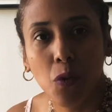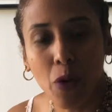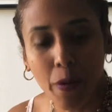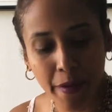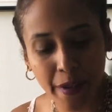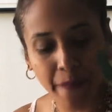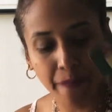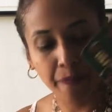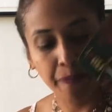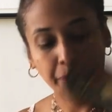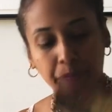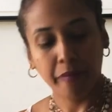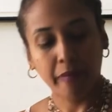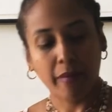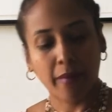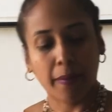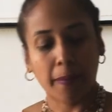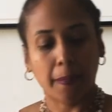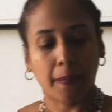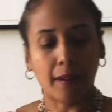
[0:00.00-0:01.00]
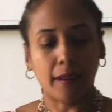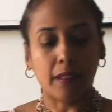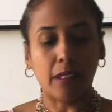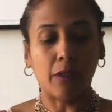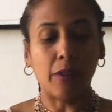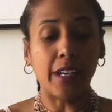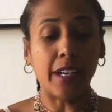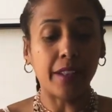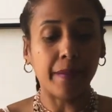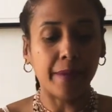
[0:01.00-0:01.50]
woman
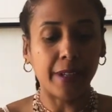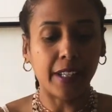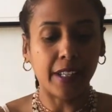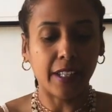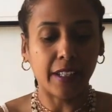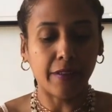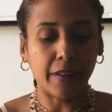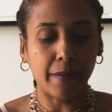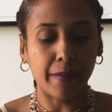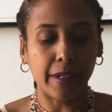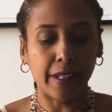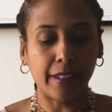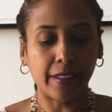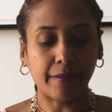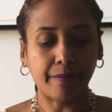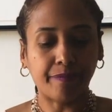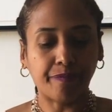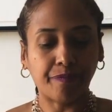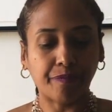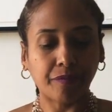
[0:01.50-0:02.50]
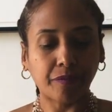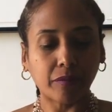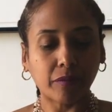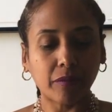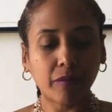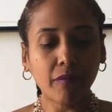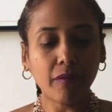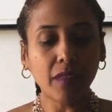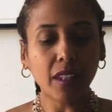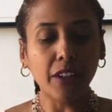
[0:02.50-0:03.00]
around the beginning of the month.
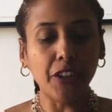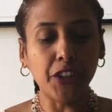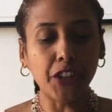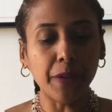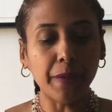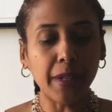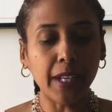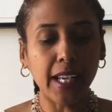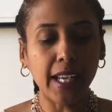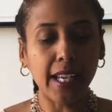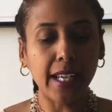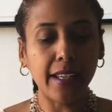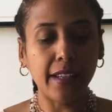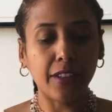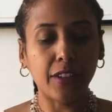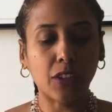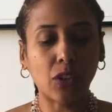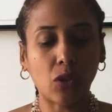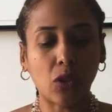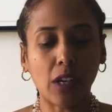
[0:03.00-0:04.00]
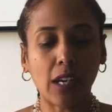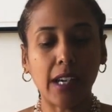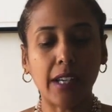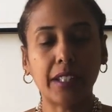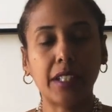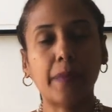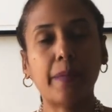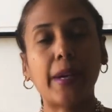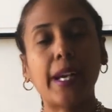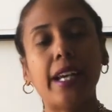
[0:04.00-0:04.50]
Gemini is
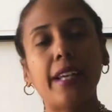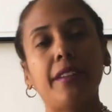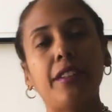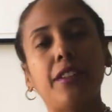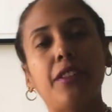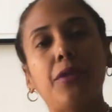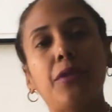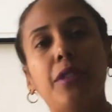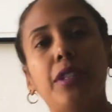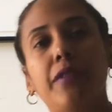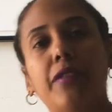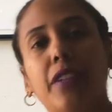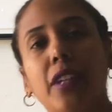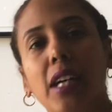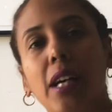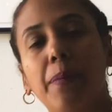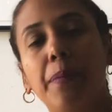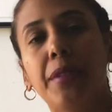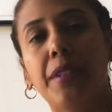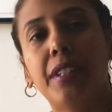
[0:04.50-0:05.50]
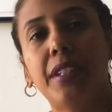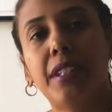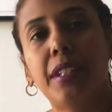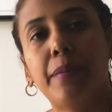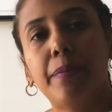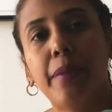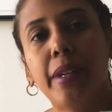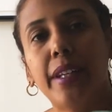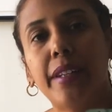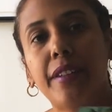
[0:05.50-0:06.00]
crossed by the Three of Cups
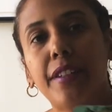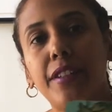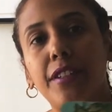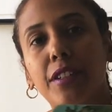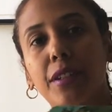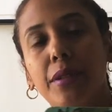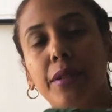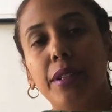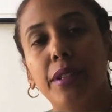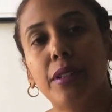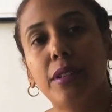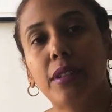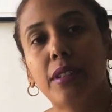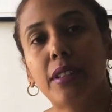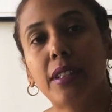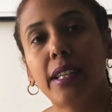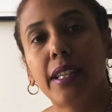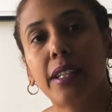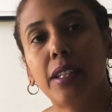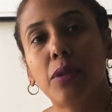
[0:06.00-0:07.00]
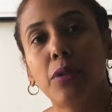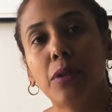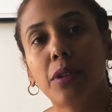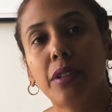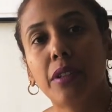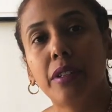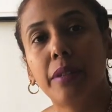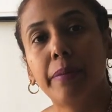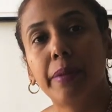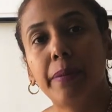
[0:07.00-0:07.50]
this month, so it looks like you are
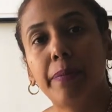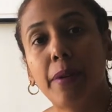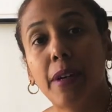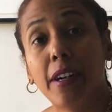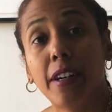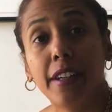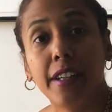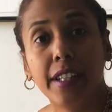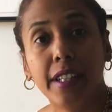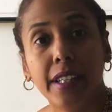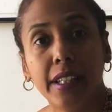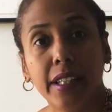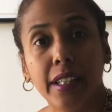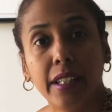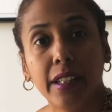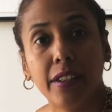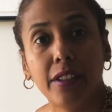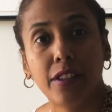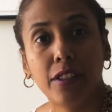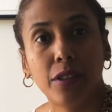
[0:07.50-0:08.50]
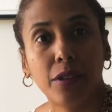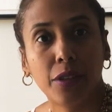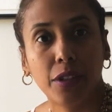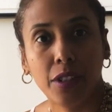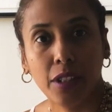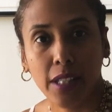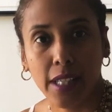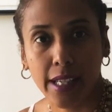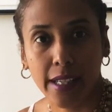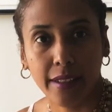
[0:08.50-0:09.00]
going to be partying and
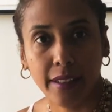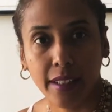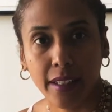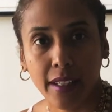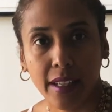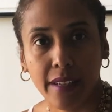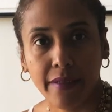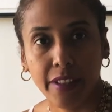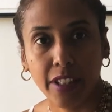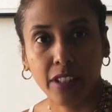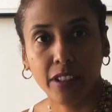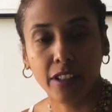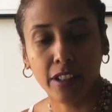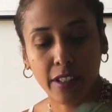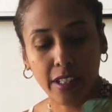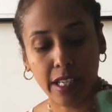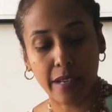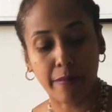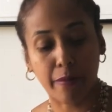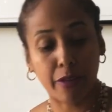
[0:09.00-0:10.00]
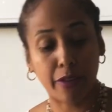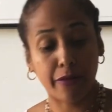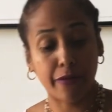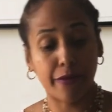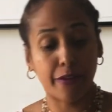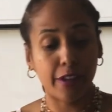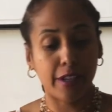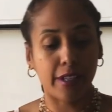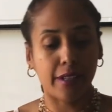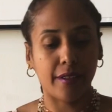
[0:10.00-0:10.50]
socializing and having a good time with
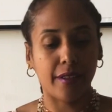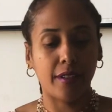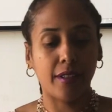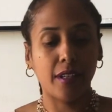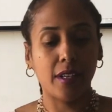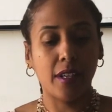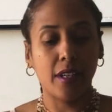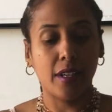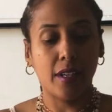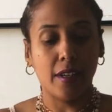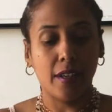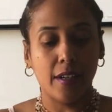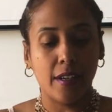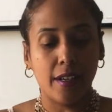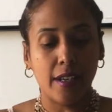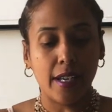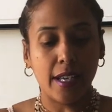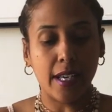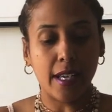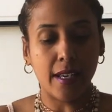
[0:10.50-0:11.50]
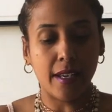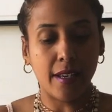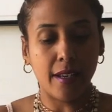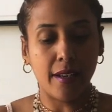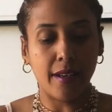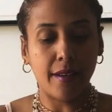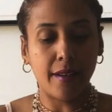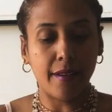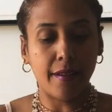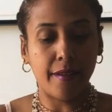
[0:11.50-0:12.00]
friends.
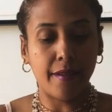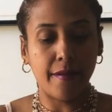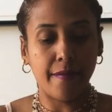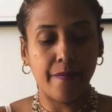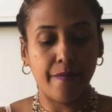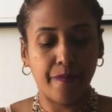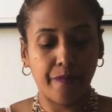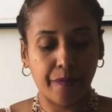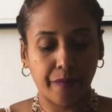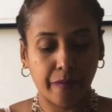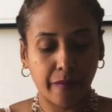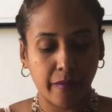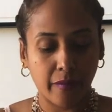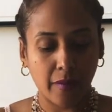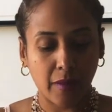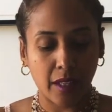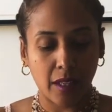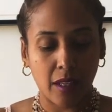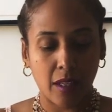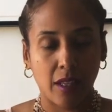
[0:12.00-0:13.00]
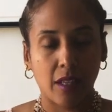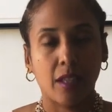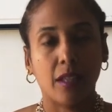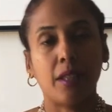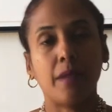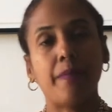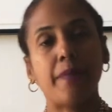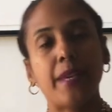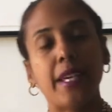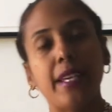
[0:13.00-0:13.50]
And um,
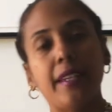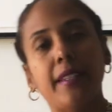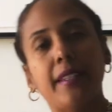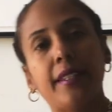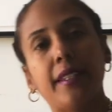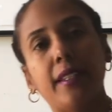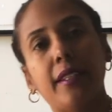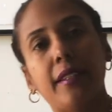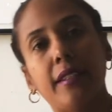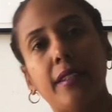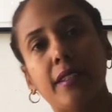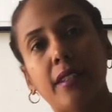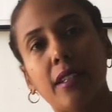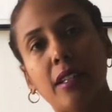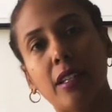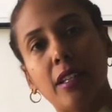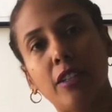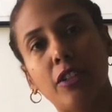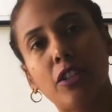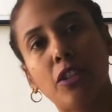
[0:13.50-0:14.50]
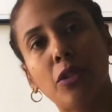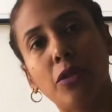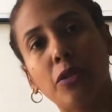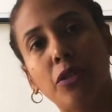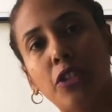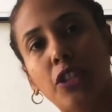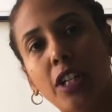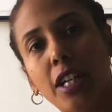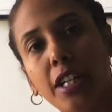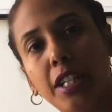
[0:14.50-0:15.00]
the basis, so
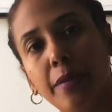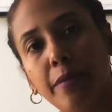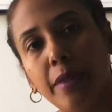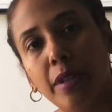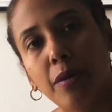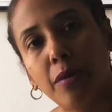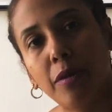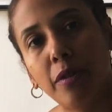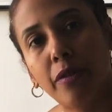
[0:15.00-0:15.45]
judgment